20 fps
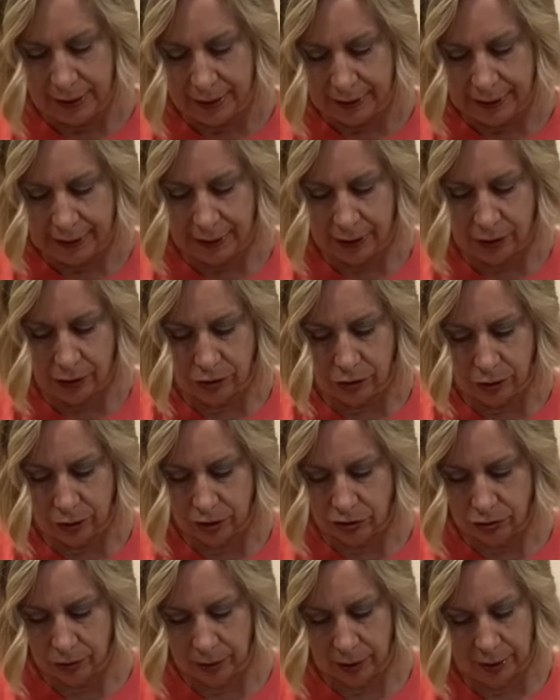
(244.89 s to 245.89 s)
and you could
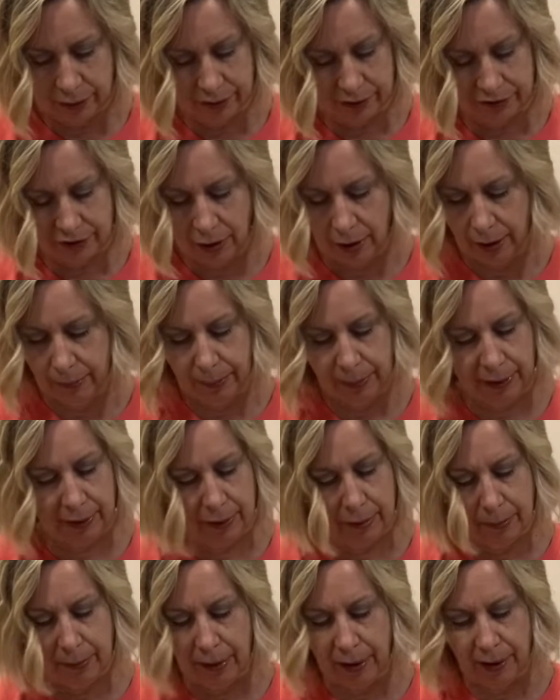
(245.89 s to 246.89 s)
do it on the top and
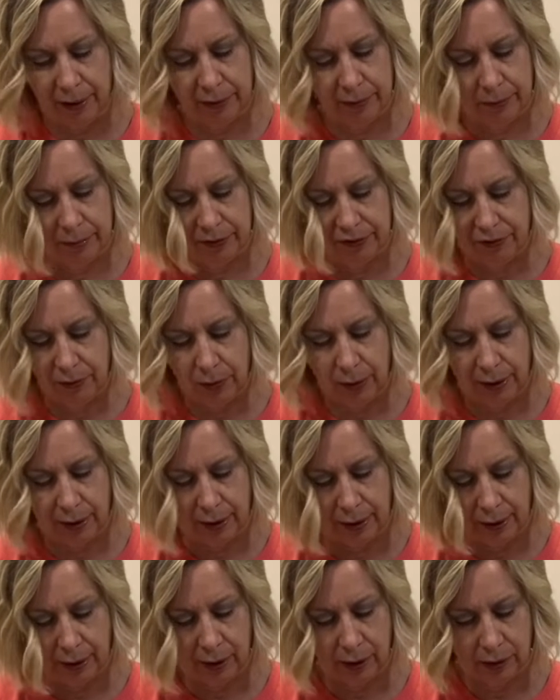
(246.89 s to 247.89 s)
the bottom. It's
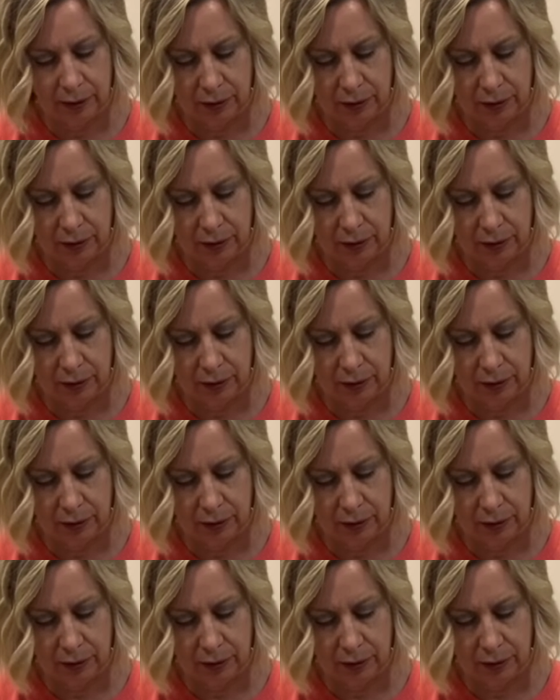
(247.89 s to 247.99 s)
okay.